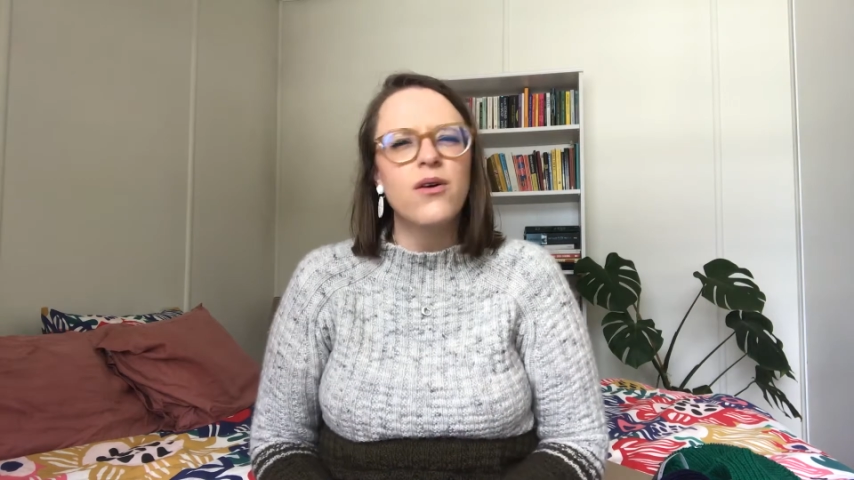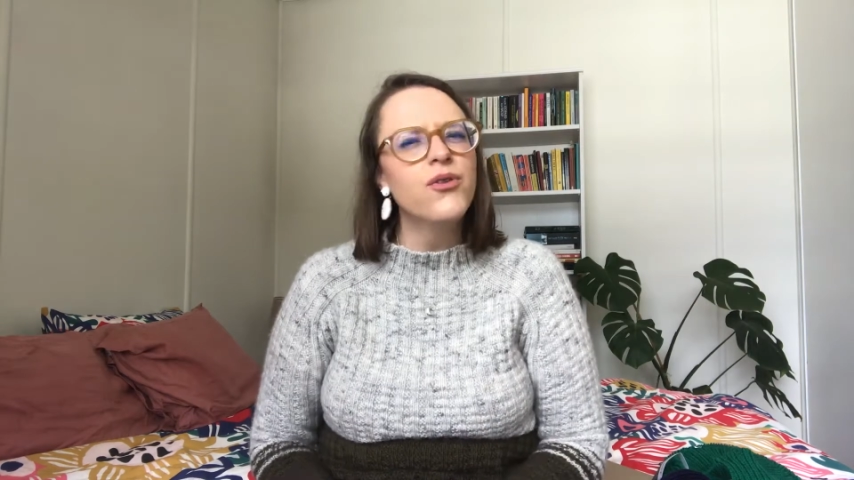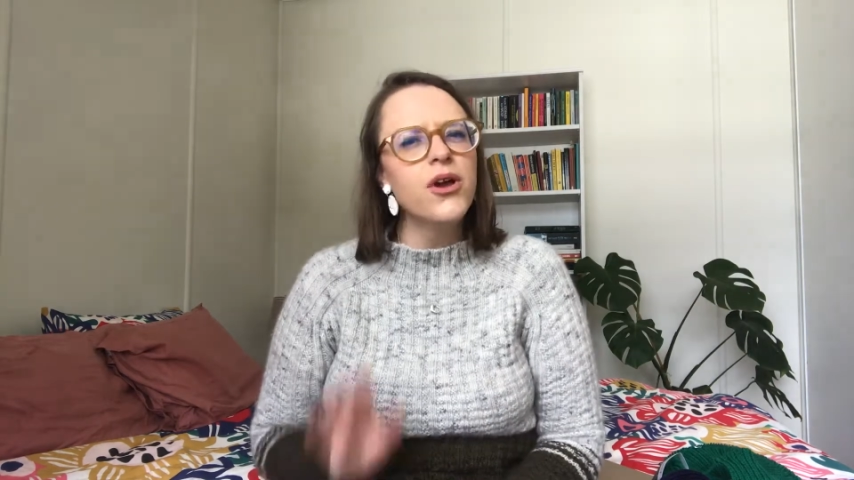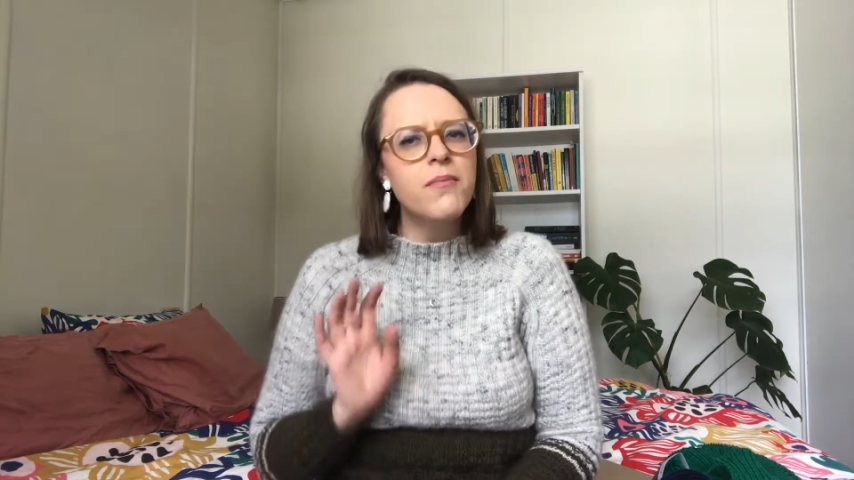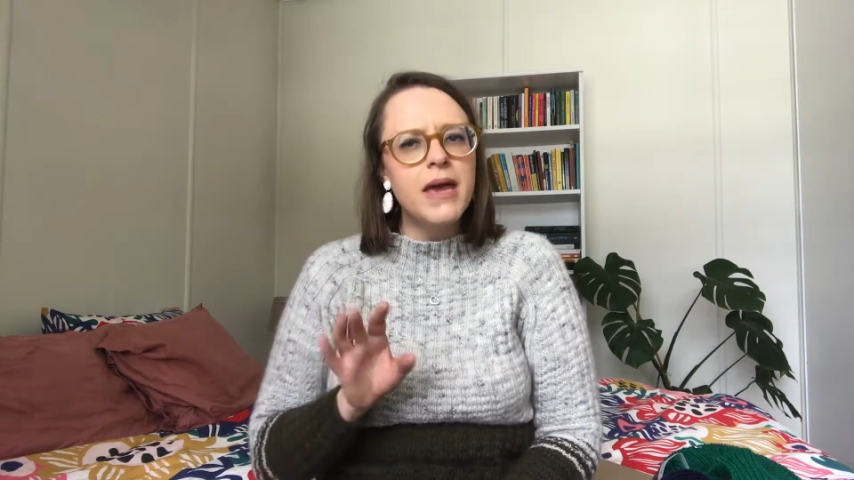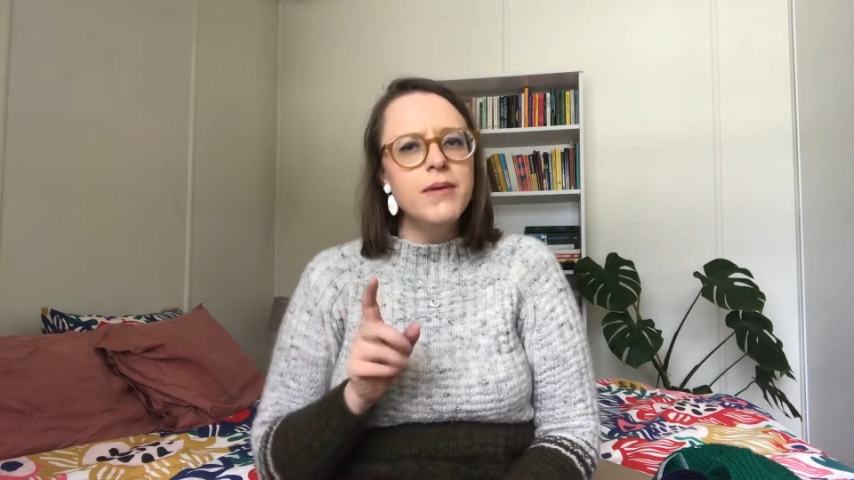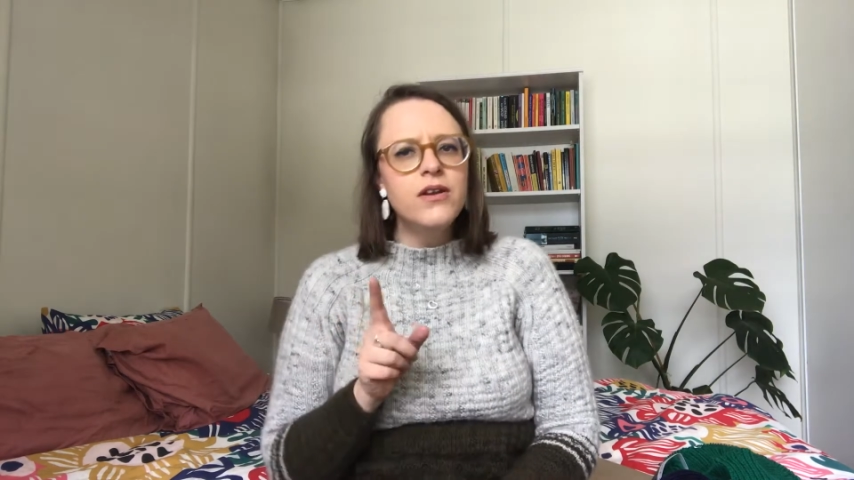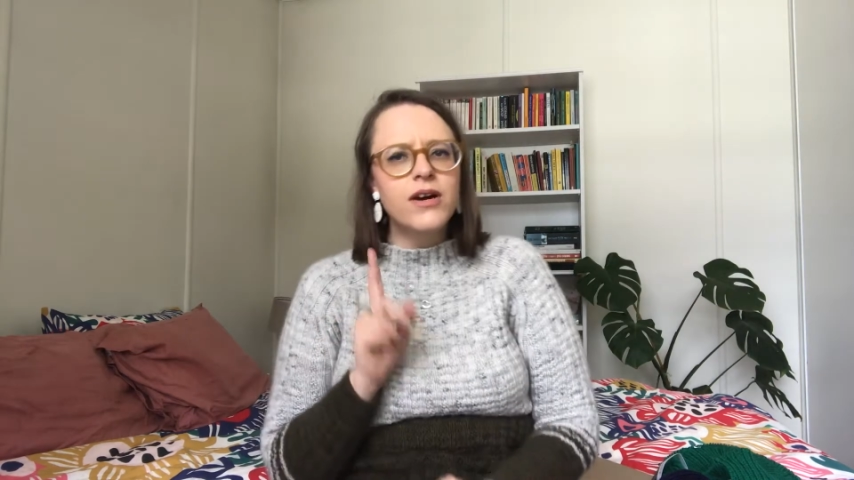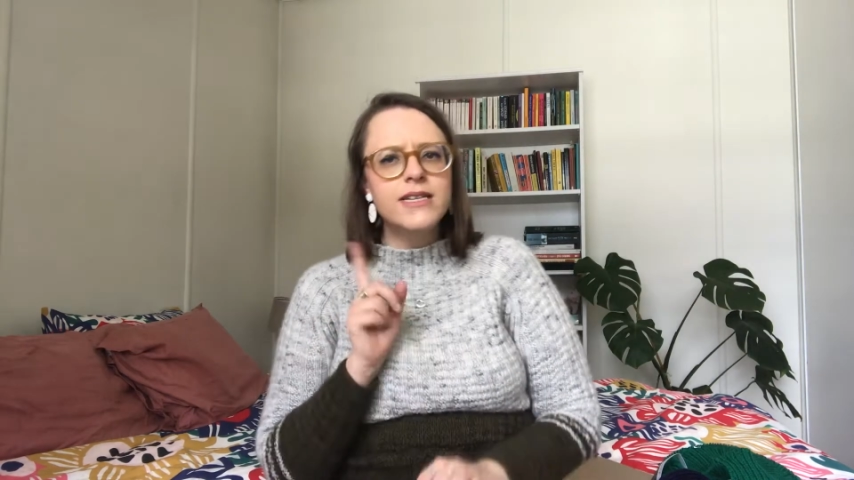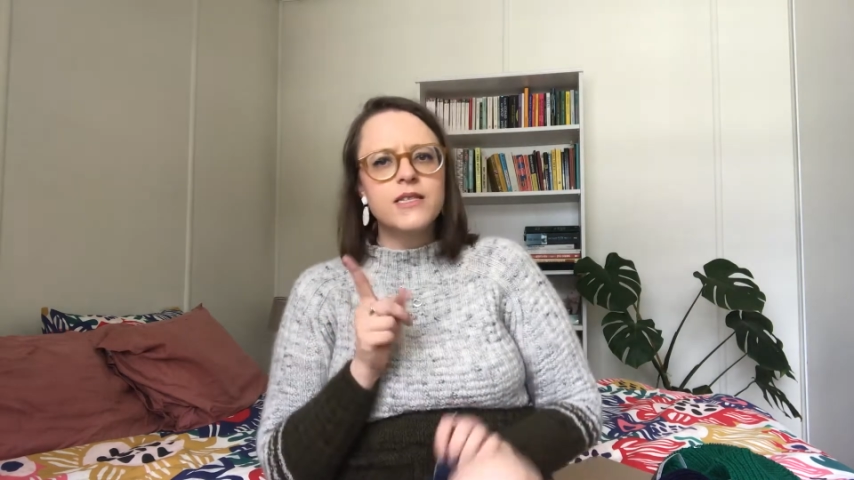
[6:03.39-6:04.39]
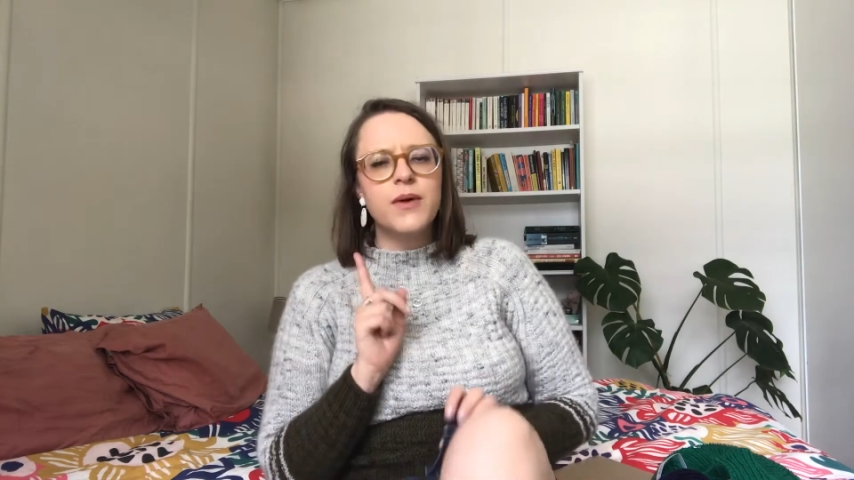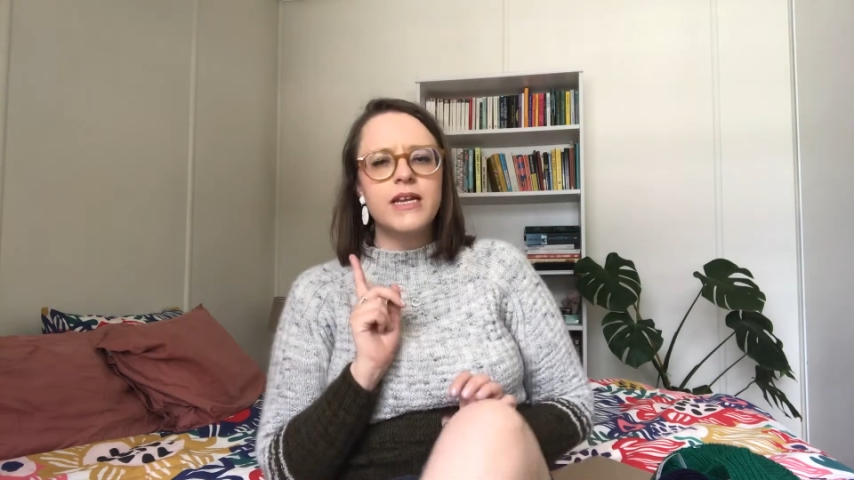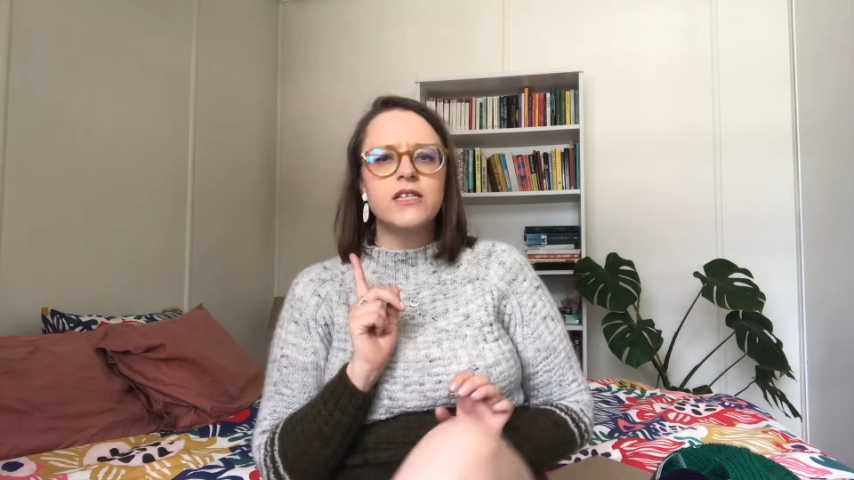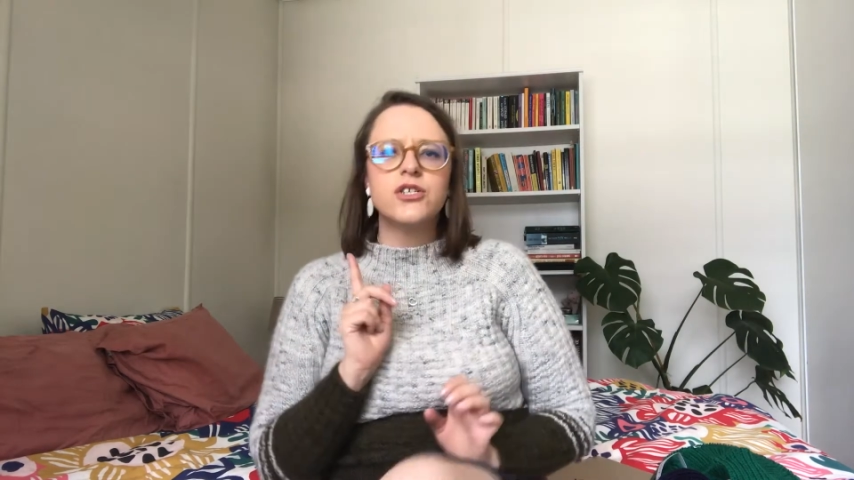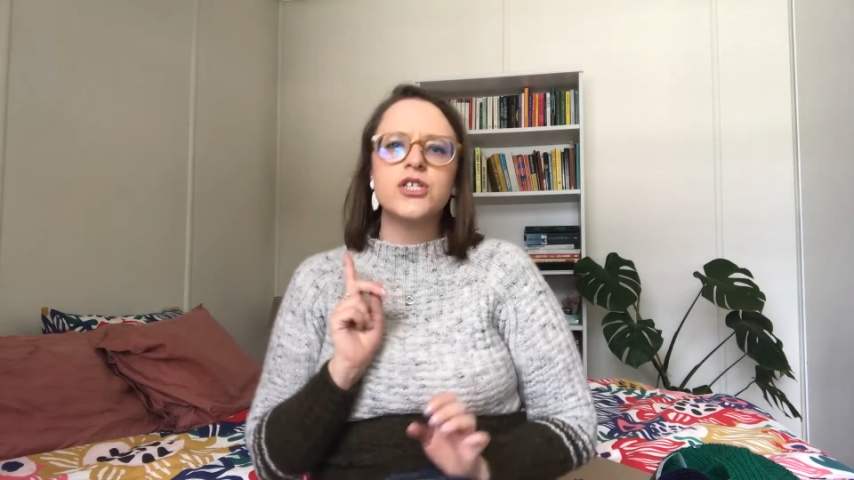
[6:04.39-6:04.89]
Although maybe not as
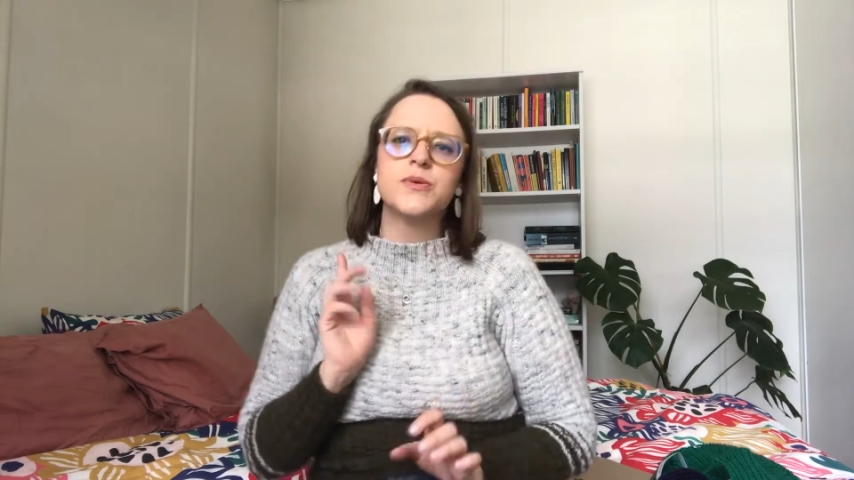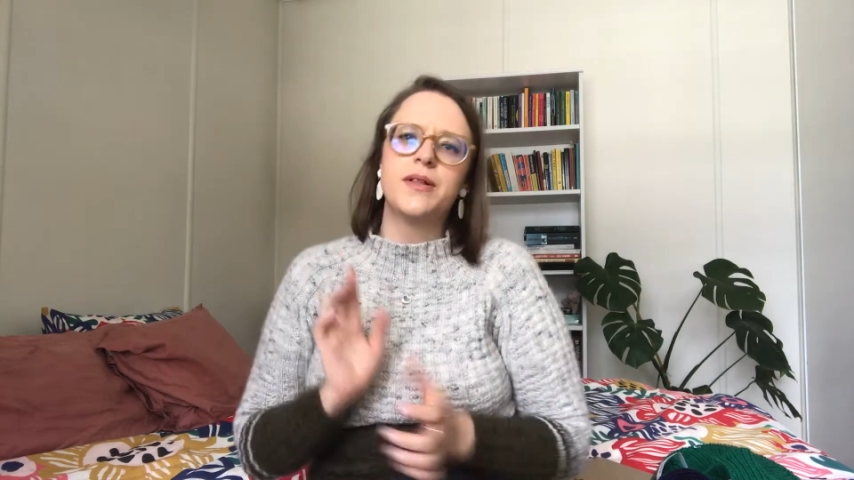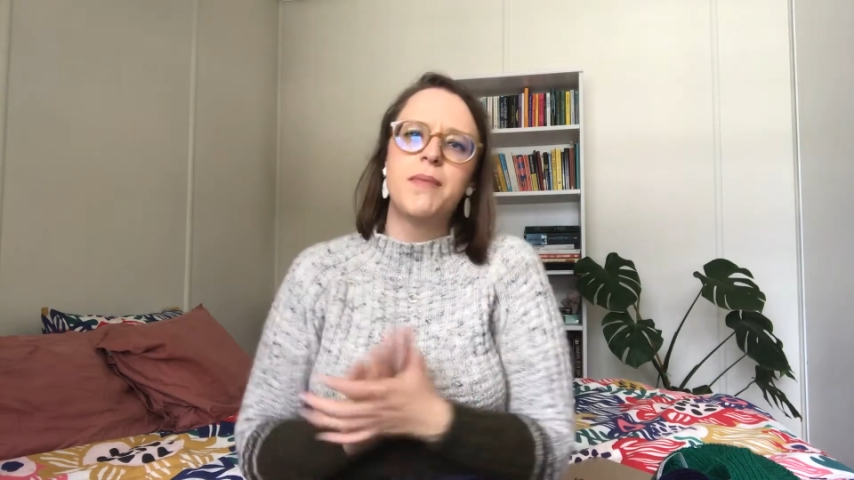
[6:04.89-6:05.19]
sweaty as usual.